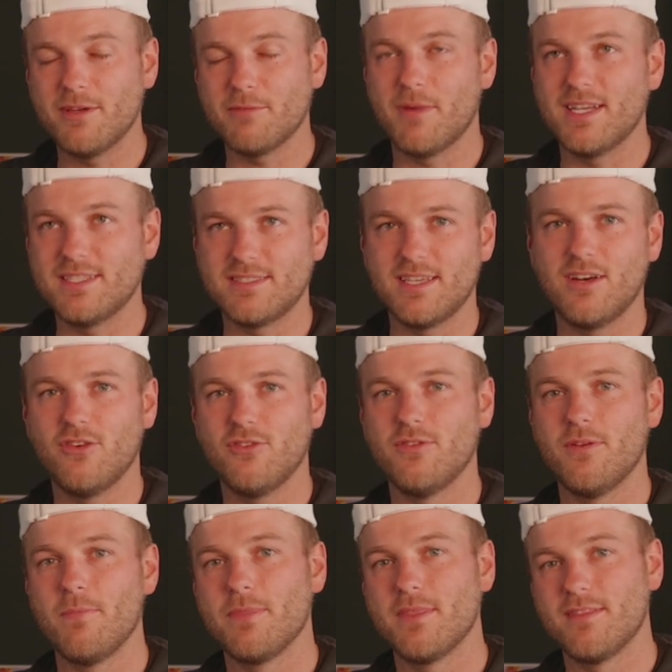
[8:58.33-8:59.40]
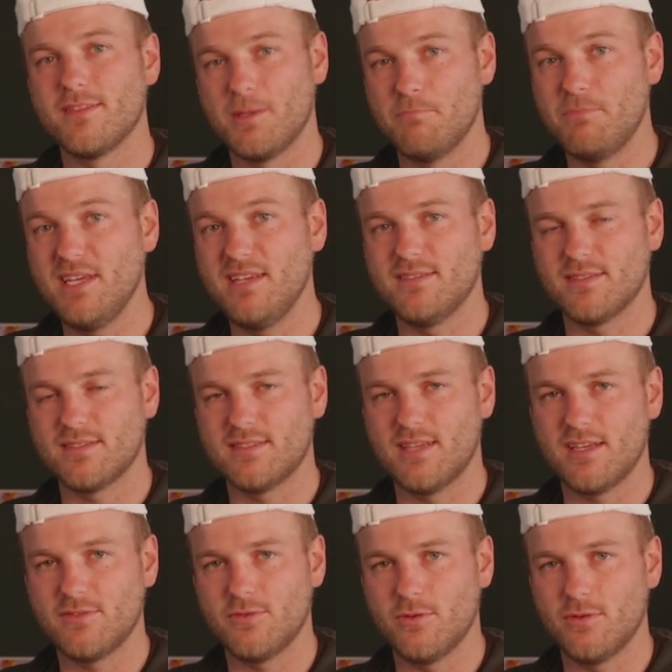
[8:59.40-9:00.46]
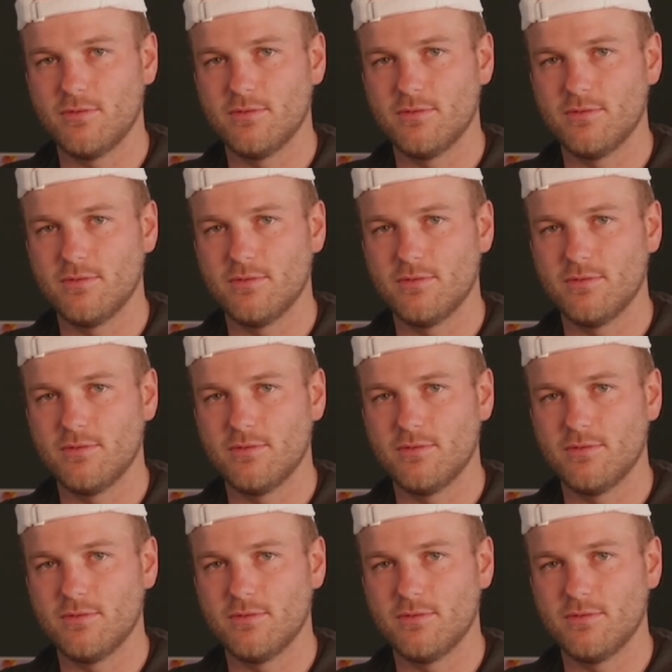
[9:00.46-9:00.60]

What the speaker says: myself to be successful.